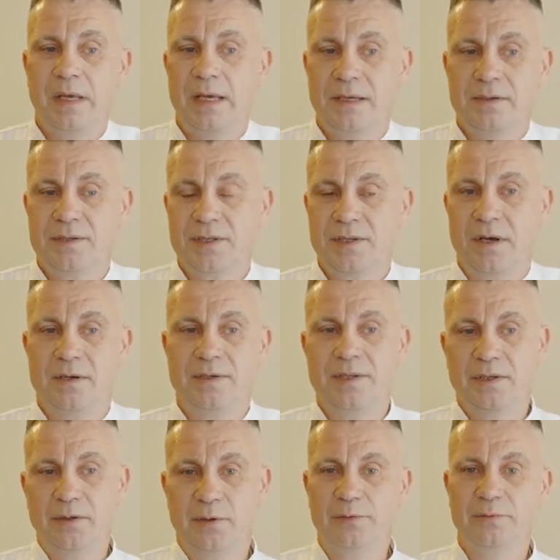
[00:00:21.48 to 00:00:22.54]
It
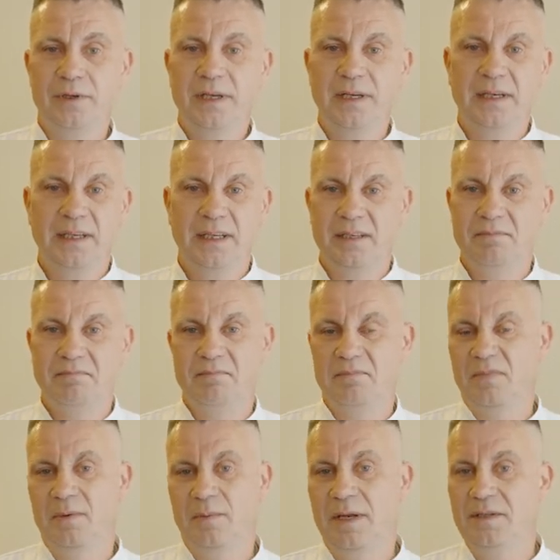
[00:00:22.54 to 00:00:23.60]
started off really,
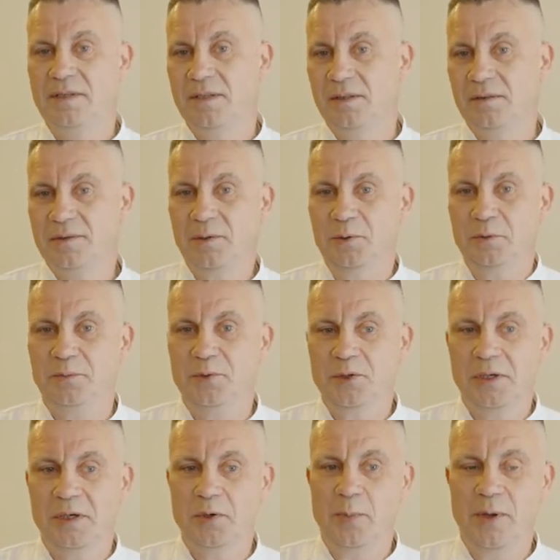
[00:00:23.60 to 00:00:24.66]
I went to sort of
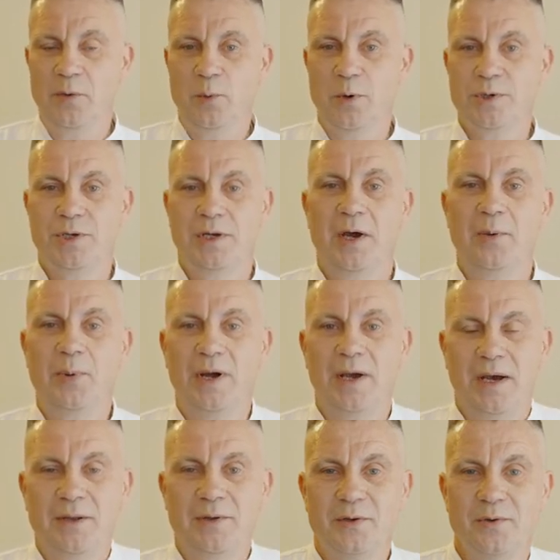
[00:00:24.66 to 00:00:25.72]
do a little bit of washing up and
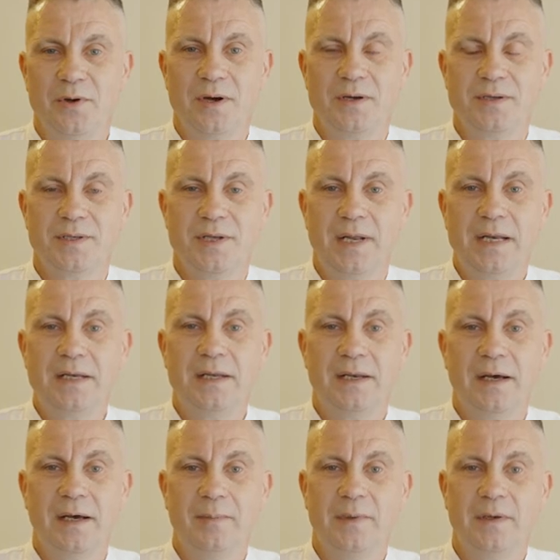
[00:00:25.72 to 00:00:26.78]
cut the grass and
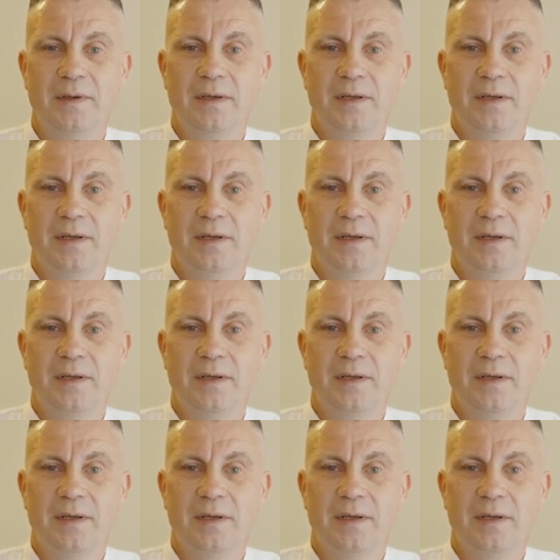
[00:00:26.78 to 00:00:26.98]
ended up